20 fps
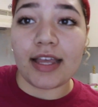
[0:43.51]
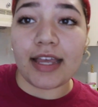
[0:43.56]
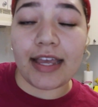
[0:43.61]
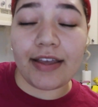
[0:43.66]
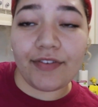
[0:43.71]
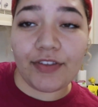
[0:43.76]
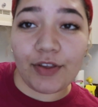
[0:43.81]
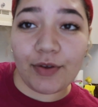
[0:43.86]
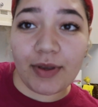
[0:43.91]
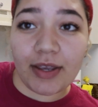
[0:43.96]

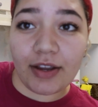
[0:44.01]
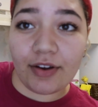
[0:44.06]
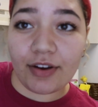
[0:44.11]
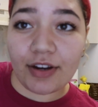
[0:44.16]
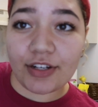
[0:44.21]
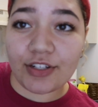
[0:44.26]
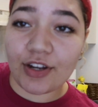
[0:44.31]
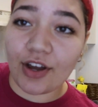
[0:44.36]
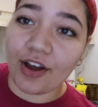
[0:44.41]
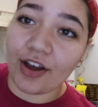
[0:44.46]
If you hear a
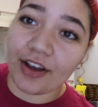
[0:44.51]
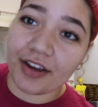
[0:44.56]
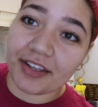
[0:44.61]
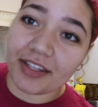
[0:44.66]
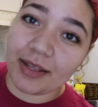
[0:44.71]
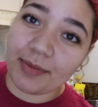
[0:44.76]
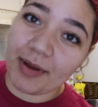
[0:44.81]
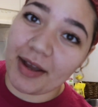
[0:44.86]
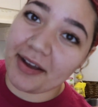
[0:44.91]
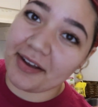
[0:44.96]
dog in
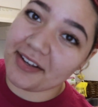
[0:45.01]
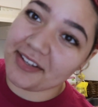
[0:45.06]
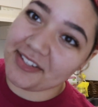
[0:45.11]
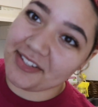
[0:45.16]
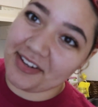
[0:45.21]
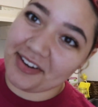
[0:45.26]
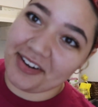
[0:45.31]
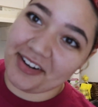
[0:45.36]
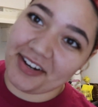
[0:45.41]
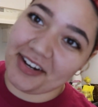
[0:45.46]
the back,
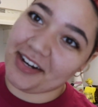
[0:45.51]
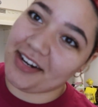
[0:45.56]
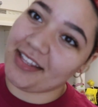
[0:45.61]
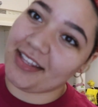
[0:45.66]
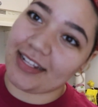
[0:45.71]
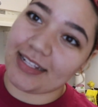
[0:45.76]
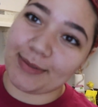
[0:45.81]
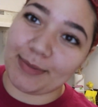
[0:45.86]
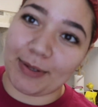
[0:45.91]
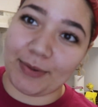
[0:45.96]
sorry,
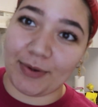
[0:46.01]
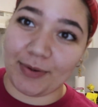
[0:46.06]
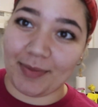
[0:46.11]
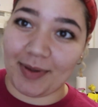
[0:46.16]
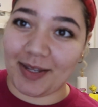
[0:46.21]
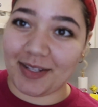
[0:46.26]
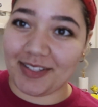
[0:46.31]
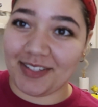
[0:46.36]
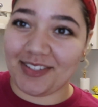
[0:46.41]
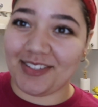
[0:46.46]
that's my
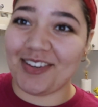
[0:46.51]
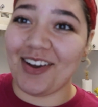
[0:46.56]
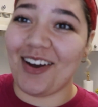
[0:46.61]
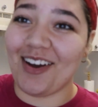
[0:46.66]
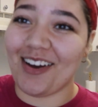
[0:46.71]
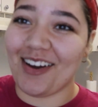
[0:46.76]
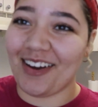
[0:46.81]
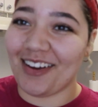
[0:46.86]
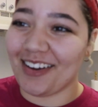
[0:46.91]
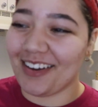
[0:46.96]
roommate's
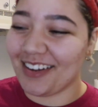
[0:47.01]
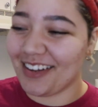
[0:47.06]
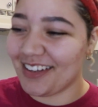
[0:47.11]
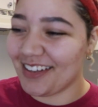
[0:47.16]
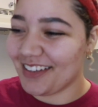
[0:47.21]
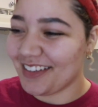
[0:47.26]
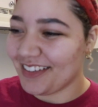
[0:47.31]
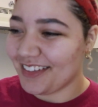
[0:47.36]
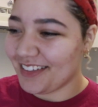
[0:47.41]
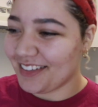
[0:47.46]
dog.
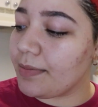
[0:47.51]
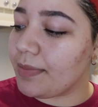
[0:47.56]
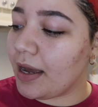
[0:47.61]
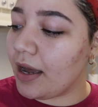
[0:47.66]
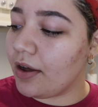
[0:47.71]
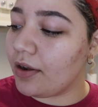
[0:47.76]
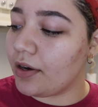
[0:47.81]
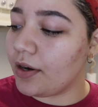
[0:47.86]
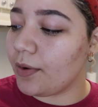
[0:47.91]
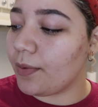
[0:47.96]

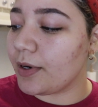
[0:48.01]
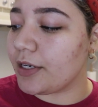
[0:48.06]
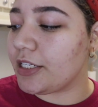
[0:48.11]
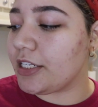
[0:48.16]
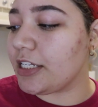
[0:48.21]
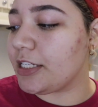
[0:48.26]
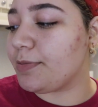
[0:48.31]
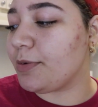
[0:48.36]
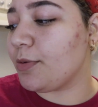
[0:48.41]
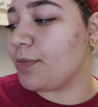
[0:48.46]
Powder, 1
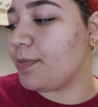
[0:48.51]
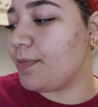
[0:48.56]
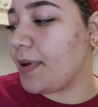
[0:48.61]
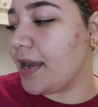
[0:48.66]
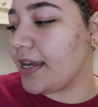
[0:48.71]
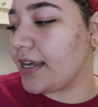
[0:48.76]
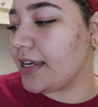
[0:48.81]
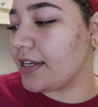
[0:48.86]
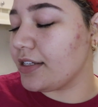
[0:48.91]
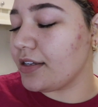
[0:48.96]
teaspoon
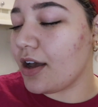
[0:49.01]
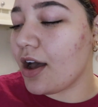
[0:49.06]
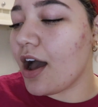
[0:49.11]
baking.